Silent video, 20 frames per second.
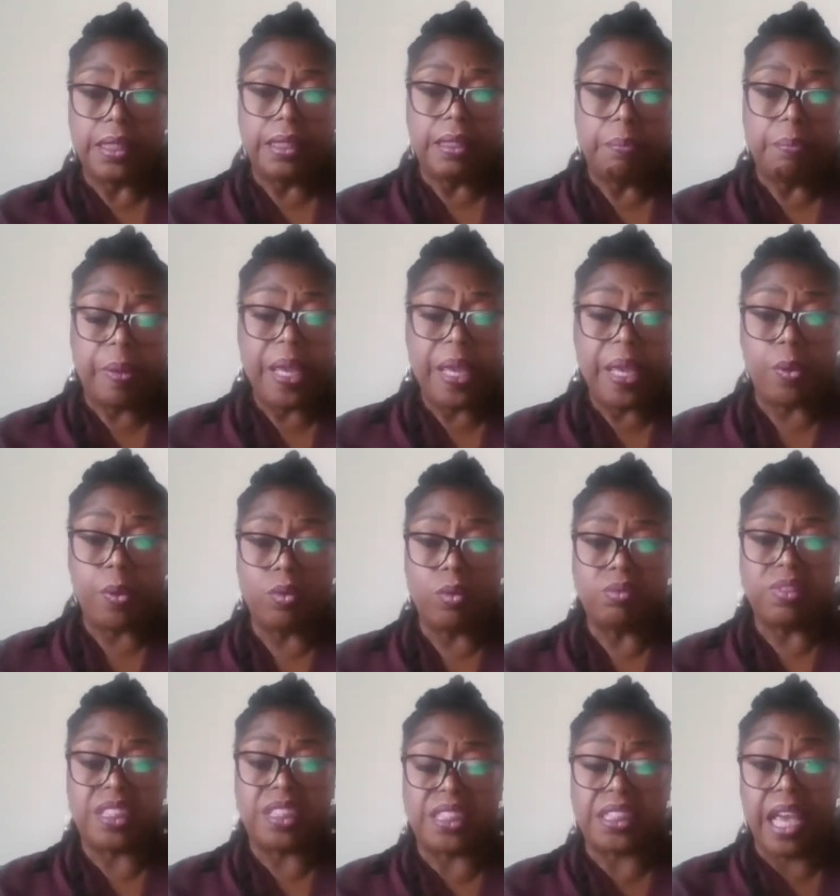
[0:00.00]
people
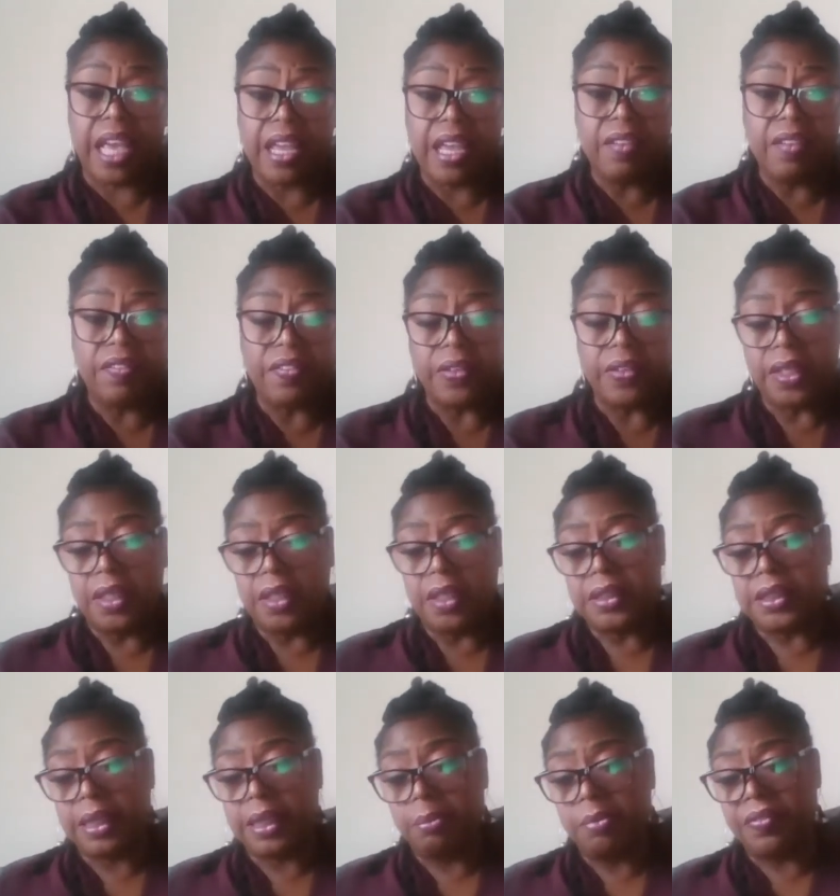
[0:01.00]
save,
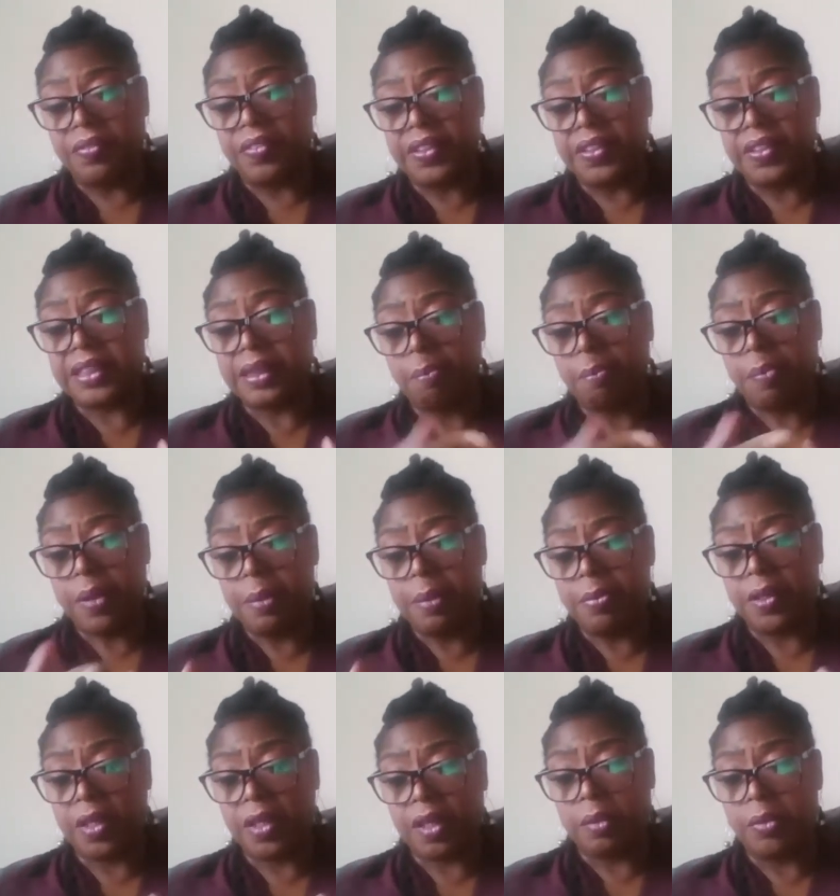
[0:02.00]
some of us, some people in
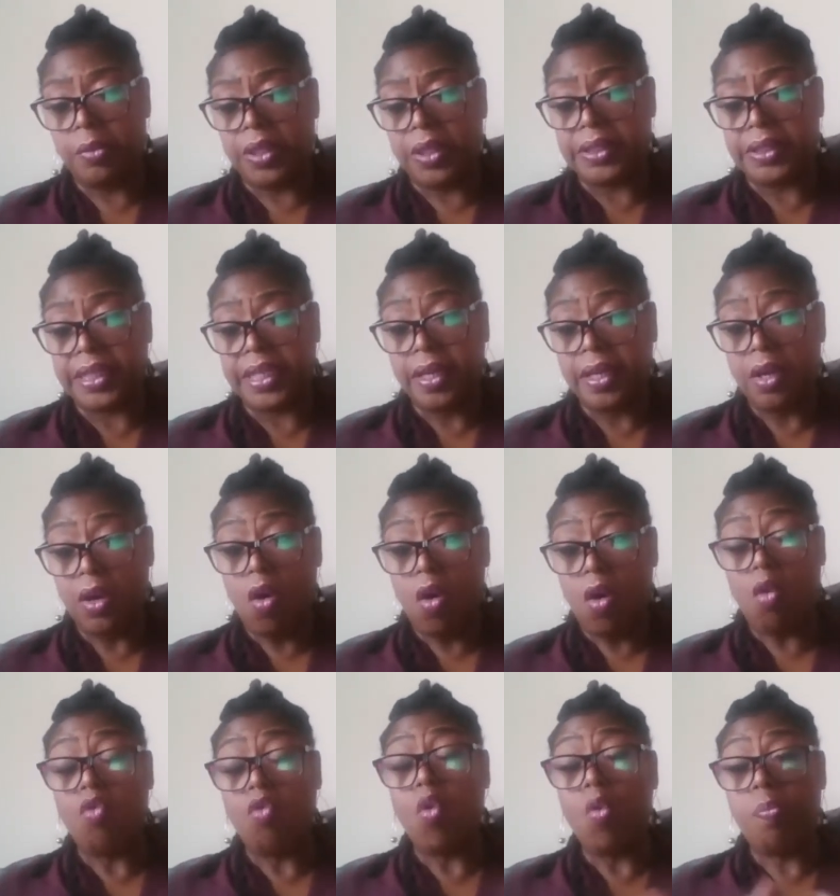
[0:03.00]
the community, or
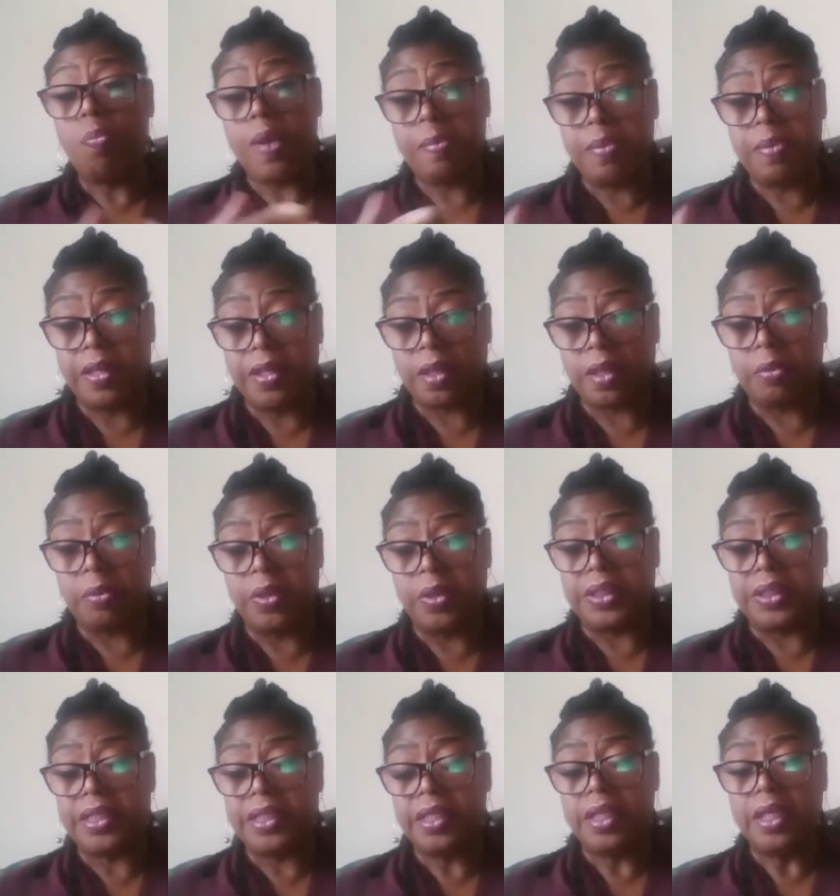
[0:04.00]
all people in the
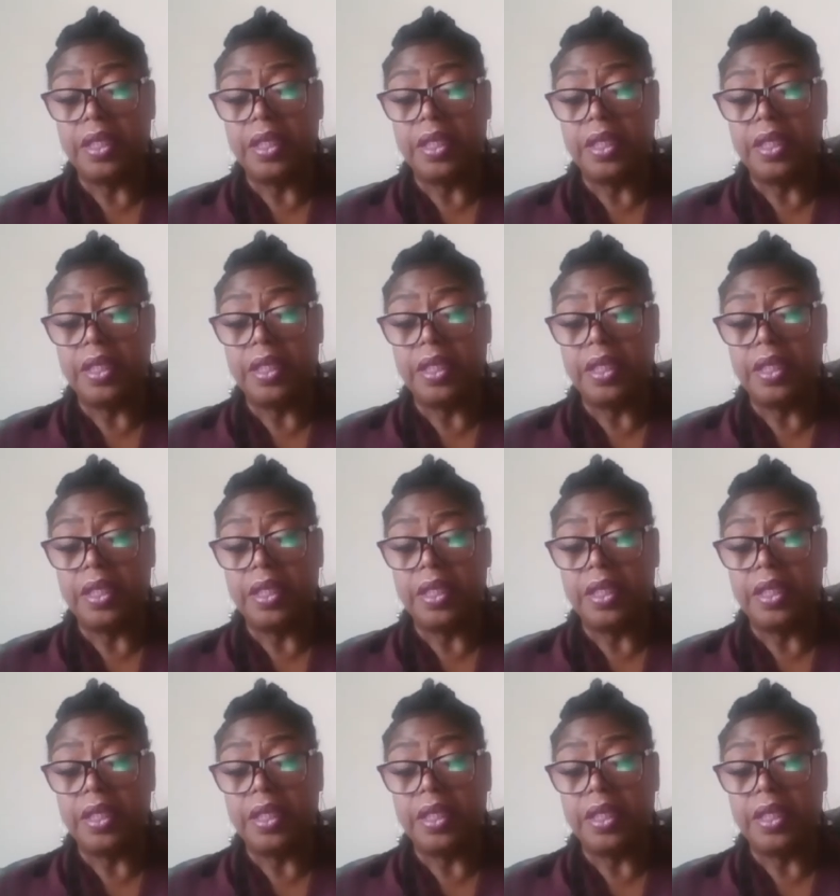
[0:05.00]
community,